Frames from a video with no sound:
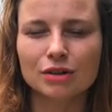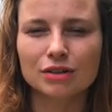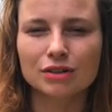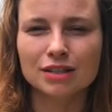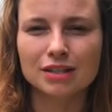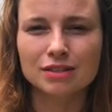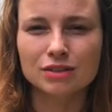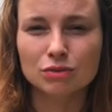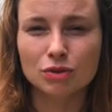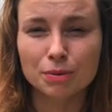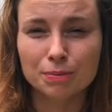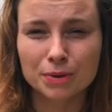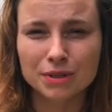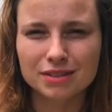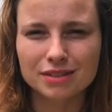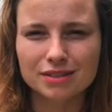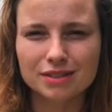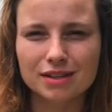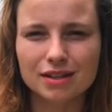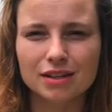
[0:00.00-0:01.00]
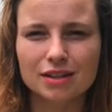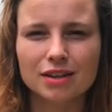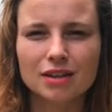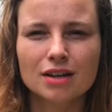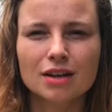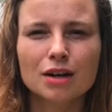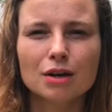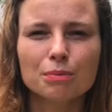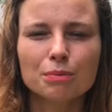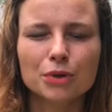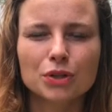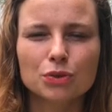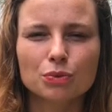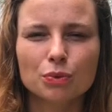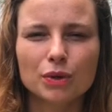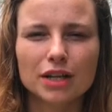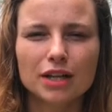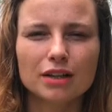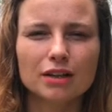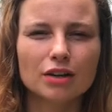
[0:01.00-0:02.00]
discrepancy
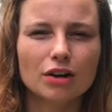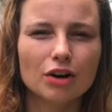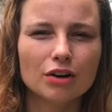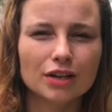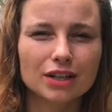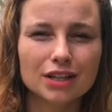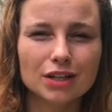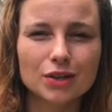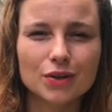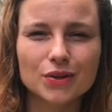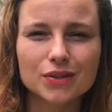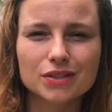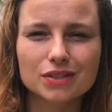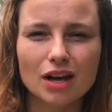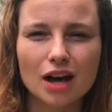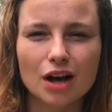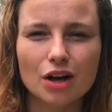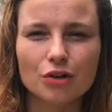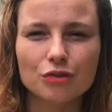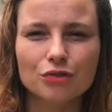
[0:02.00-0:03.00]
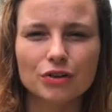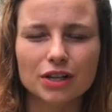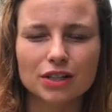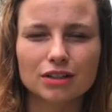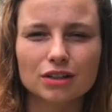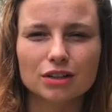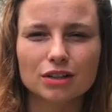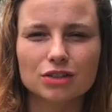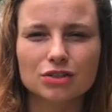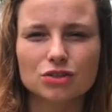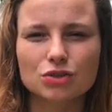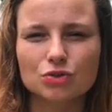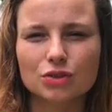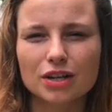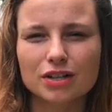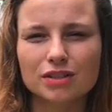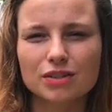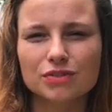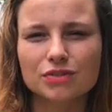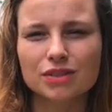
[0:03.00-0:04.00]
between our ego self and the
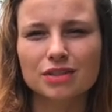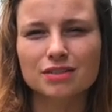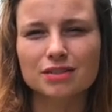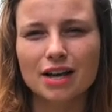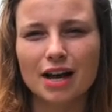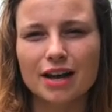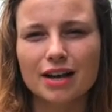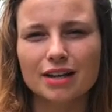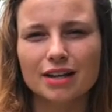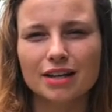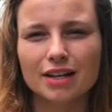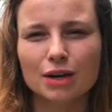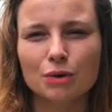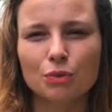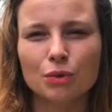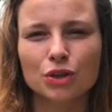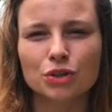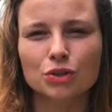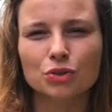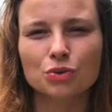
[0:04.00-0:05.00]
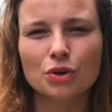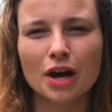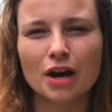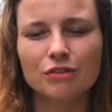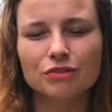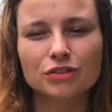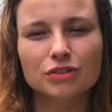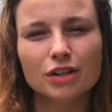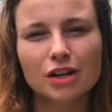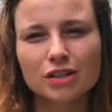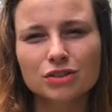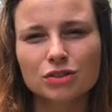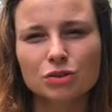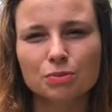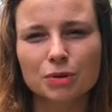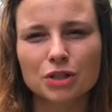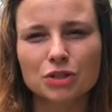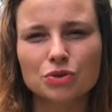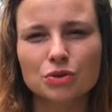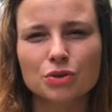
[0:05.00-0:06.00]
constructs of society and what you have thought to
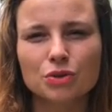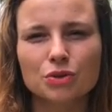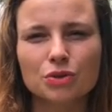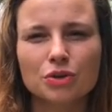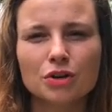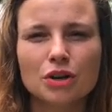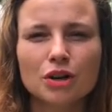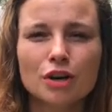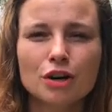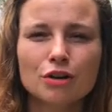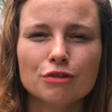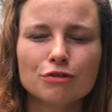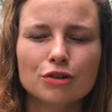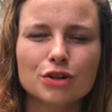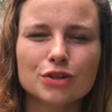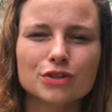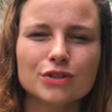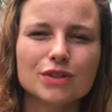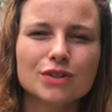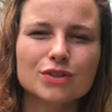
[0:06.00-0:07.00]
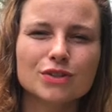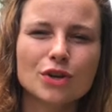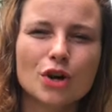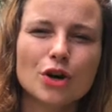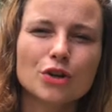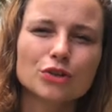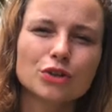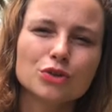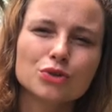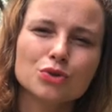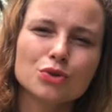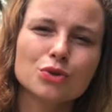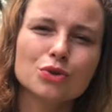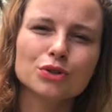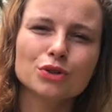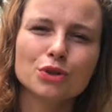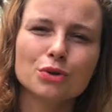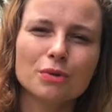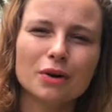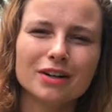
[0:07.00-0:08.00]
be true versus the
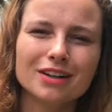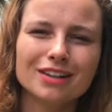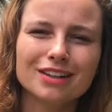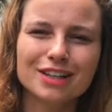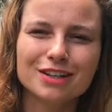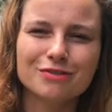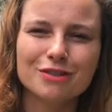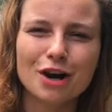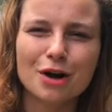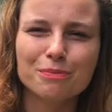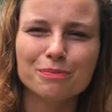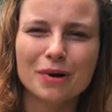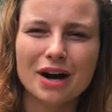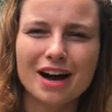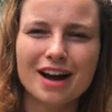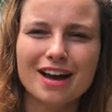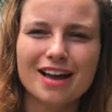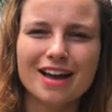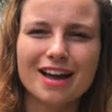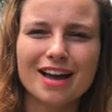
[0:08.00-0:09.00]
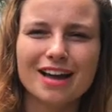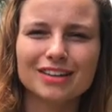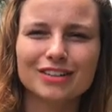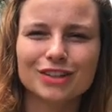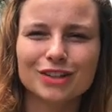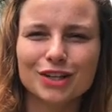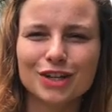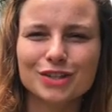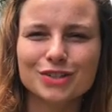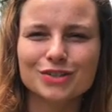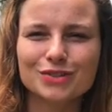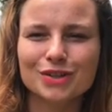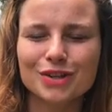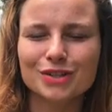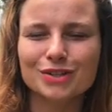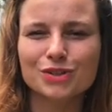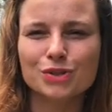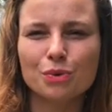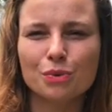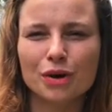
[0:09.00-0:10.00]
truth you want to live up by and the
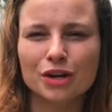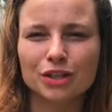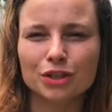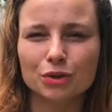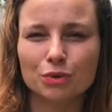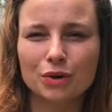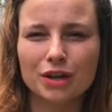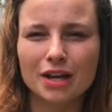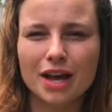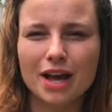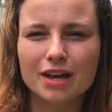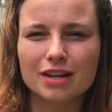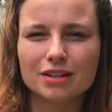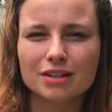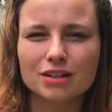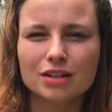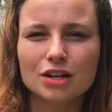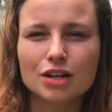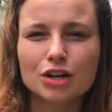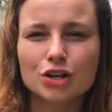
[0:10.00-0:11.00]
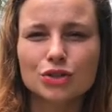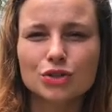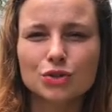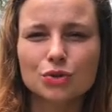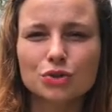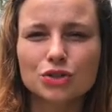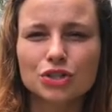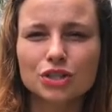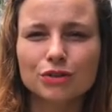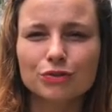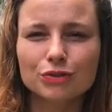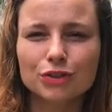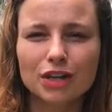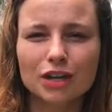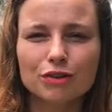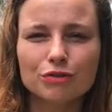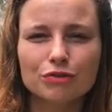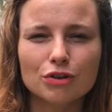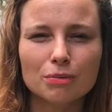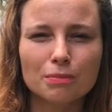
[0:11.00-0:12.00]
constructs you want to create. So
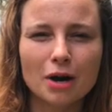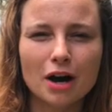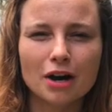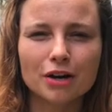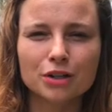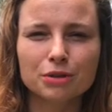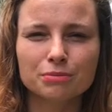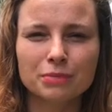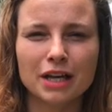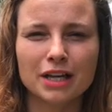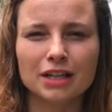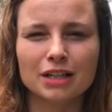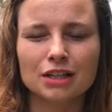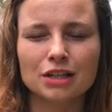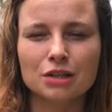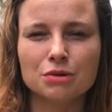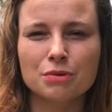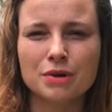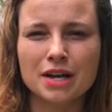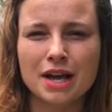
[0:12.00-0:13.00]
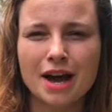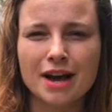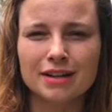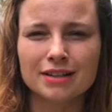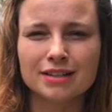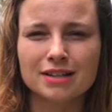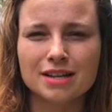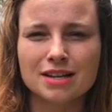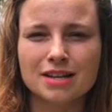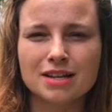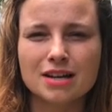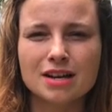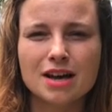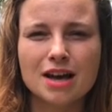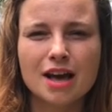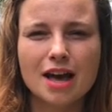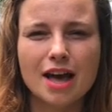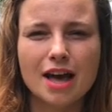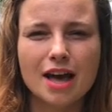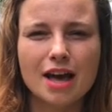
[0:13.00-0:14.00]
shifting from automatically reacting
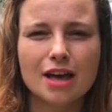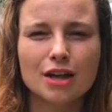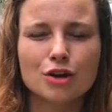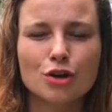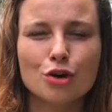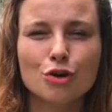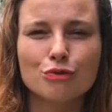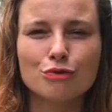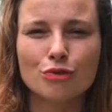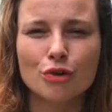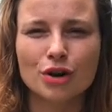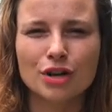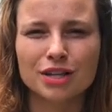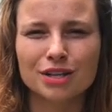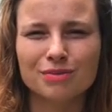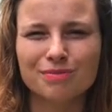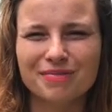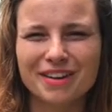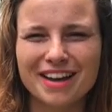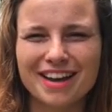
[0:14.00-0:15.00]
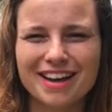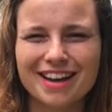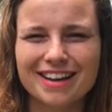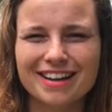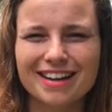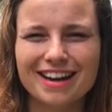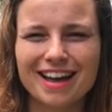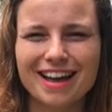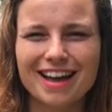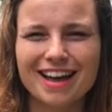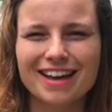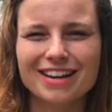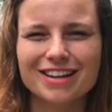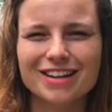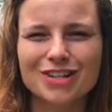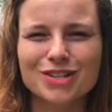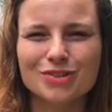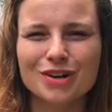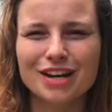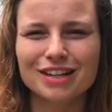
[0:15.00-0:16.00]
and avoiding pain and
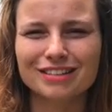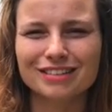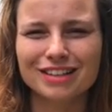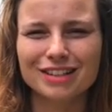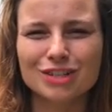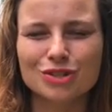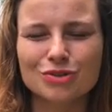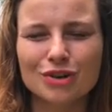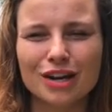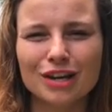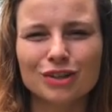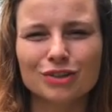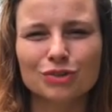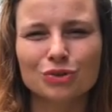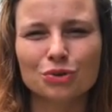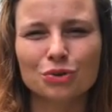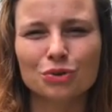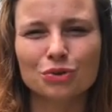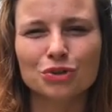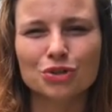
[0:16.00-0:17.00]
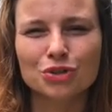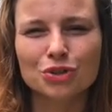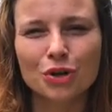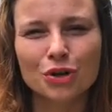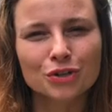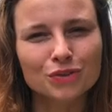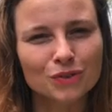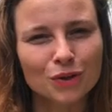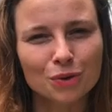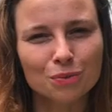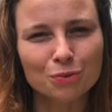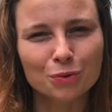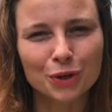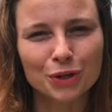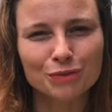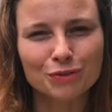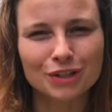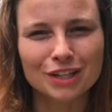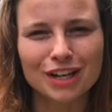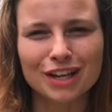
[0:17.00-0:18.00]
trying to short-term
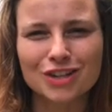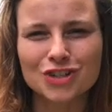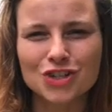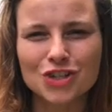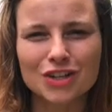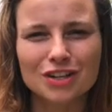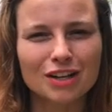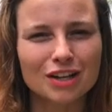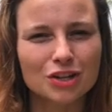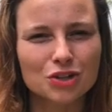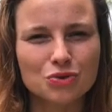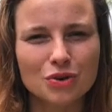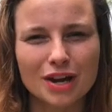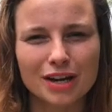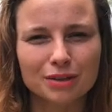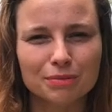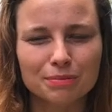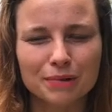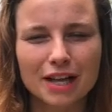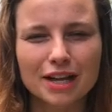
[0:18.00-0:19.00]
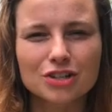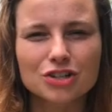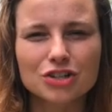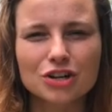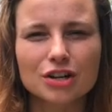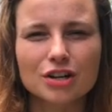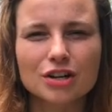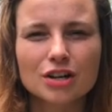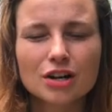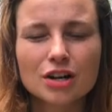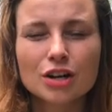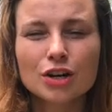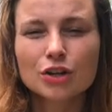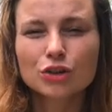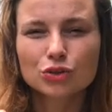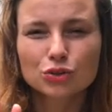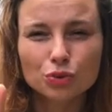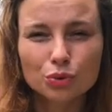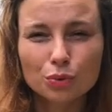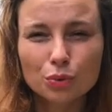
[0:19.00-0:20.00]
gratification, attract pleasure,
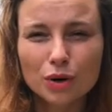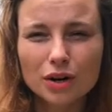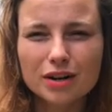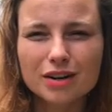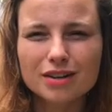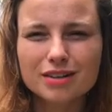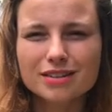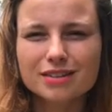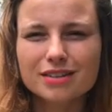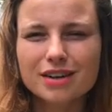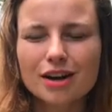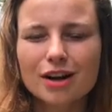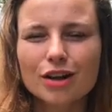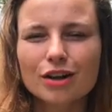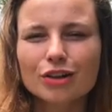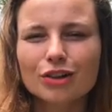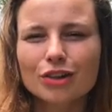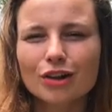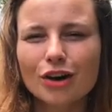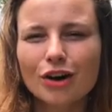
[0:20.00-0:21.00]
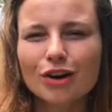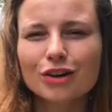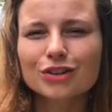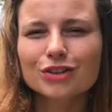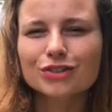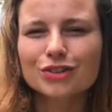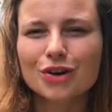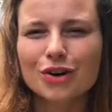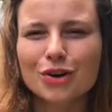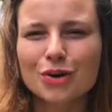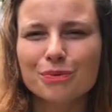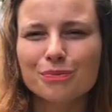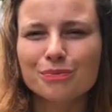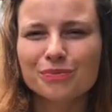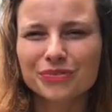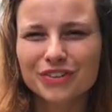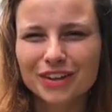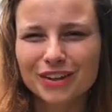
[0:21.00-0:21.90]
towards long-term